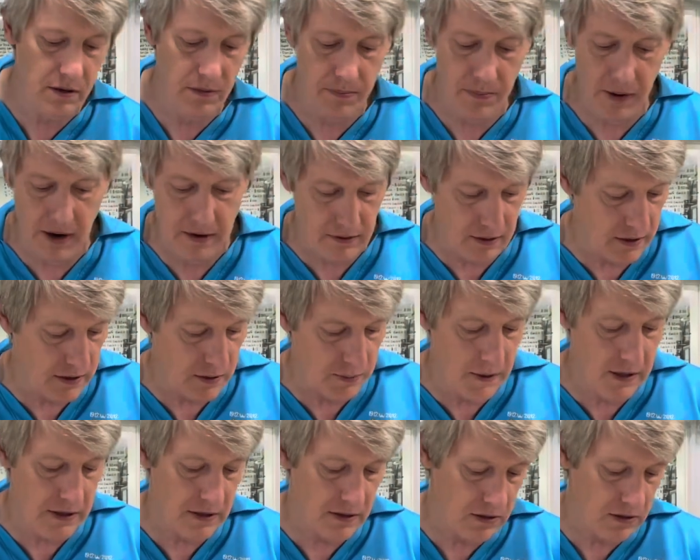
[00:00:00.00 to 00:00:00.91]
python
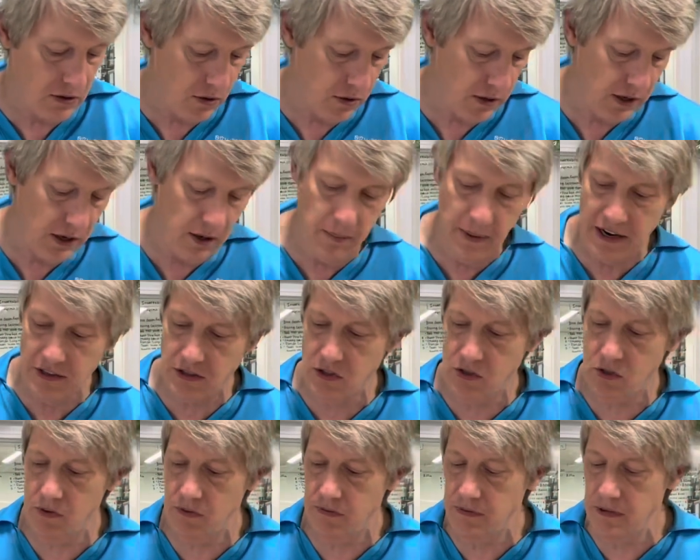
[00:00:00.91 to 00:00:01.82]
species. They only get about
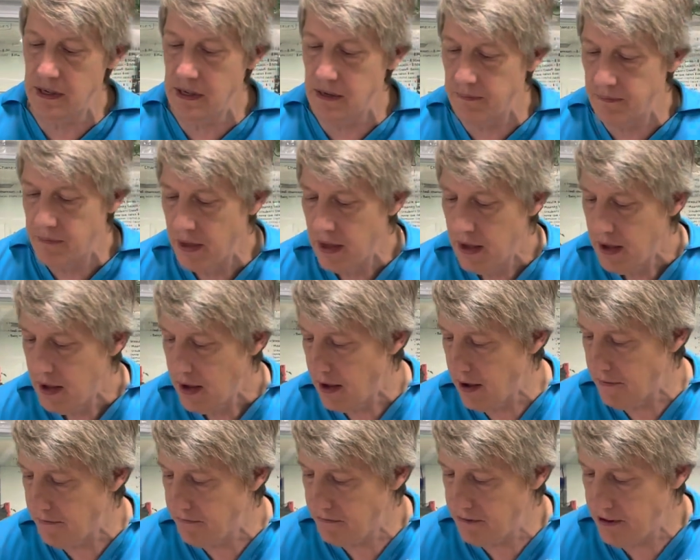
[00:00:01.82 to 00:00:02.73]
2 feet.
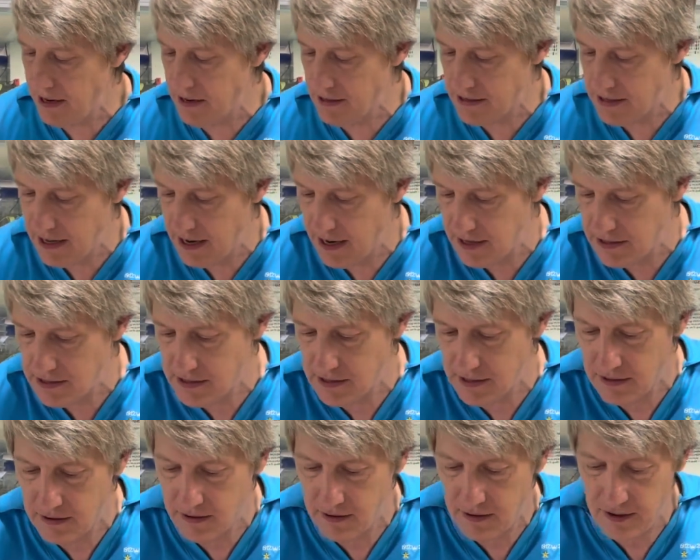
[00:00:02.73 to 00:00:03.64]
A
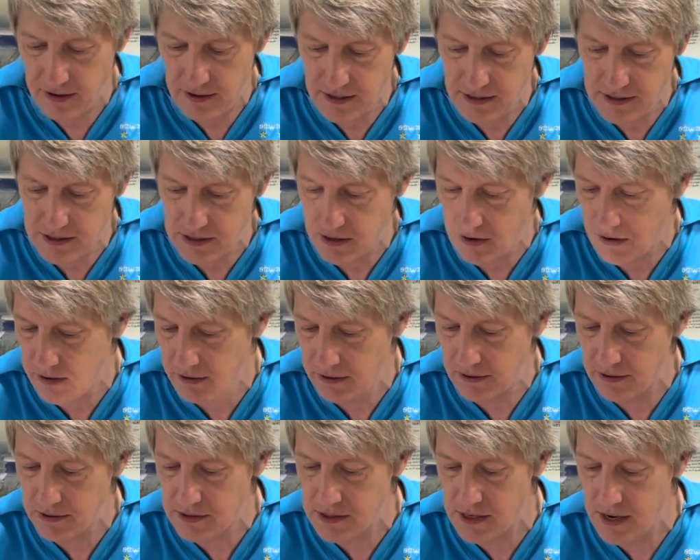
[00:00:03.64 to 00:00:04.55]
fantastic, easygoing
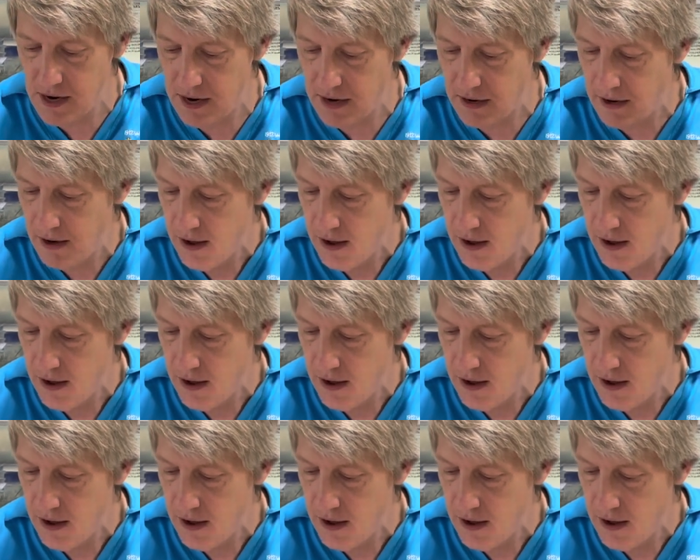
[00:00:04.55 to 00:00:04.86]
little snake.